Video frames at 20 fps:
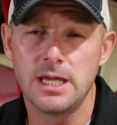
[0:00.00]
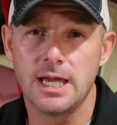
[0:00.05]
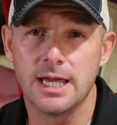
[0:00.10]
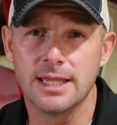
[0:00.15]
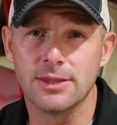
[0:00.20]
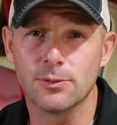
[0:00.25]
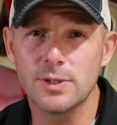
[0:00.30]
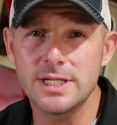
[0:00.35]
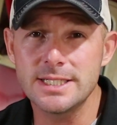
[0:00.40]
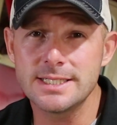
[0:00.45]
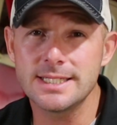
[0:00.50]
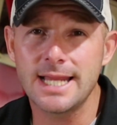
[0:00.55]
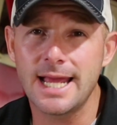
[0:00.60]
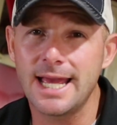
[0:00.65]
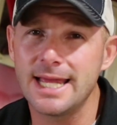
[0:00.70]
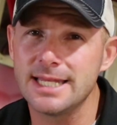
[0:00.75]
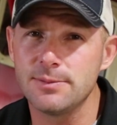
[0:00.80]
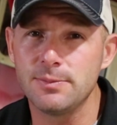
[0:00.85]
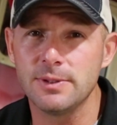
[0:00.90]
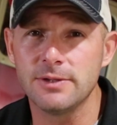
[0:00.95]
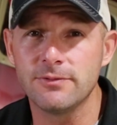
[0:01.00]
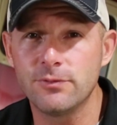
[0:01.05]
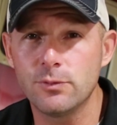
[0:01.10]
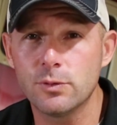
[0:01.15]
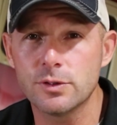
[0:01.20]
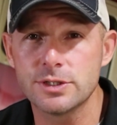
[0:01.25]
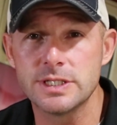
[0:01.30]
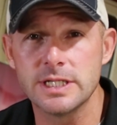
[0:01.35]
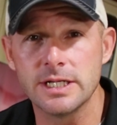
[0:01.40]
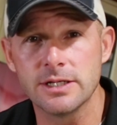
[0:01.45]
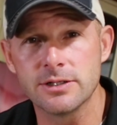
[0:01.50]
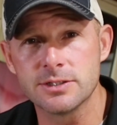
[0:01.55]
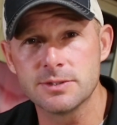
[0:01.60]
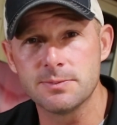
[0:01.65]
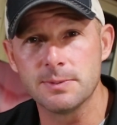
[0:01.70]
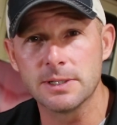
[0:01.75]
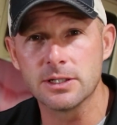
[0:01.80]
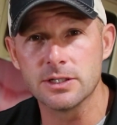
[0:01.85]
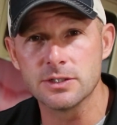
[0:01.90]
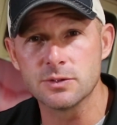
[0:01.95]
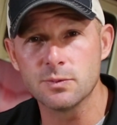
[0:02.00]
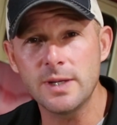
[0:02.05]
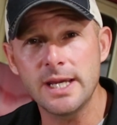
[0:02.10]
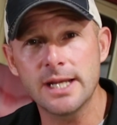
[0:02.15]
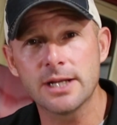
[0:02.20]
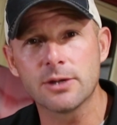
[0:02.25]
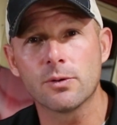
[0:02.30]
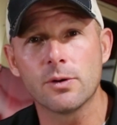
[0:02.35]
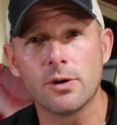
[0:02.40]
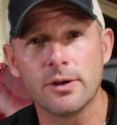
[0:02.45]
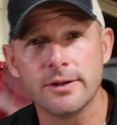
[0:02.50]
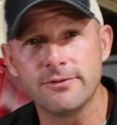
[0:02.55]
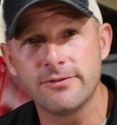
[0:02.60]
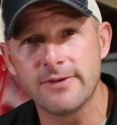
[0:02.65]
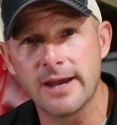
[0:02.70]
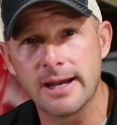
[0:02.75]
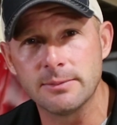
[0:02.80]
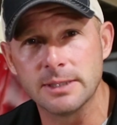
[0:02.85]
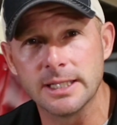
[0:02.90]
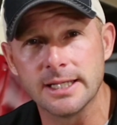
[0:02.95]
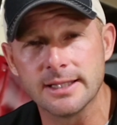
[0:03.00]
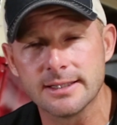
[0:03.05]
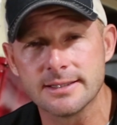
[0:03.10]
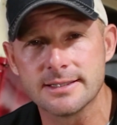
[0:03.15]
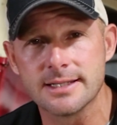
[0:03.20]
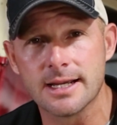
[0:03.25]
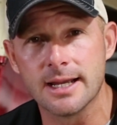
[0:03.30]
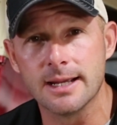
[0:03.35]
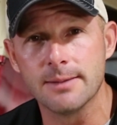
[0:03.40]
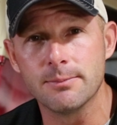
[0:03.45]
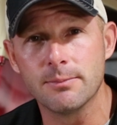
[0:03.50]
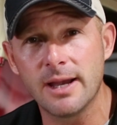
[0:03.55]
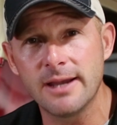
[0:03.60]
And the reason it had to be four-seater is because we had a growing family at the time.